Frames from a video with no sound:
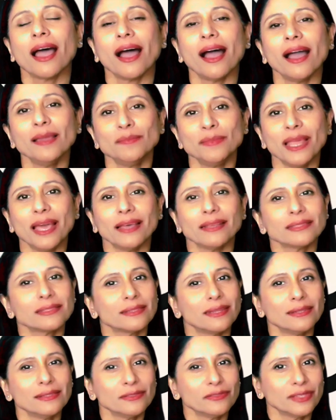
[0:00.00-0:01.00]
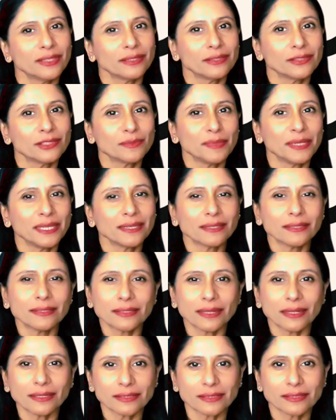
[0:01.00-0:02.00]
I'm Nas, native English speaker,
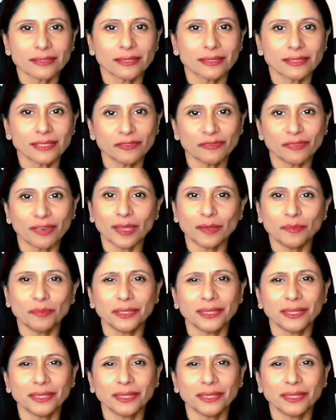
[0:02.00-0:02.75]
CELTA certified,